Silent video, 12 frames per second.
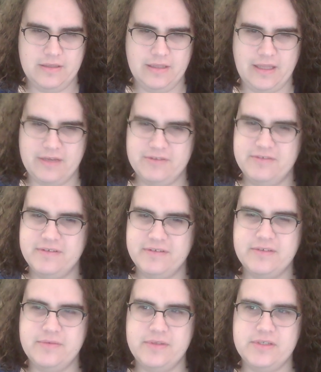like it, oh,
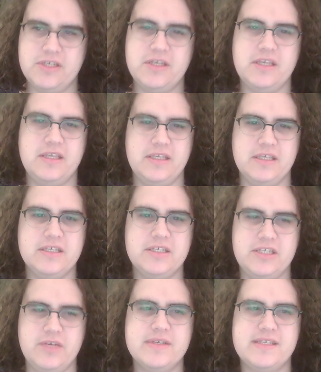it, she
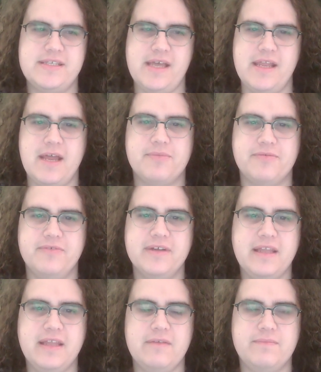she was set up
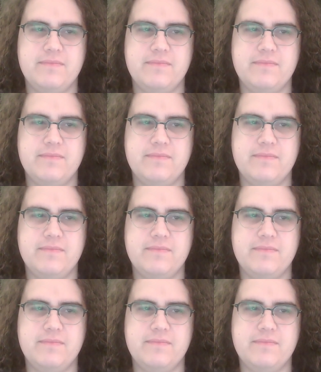really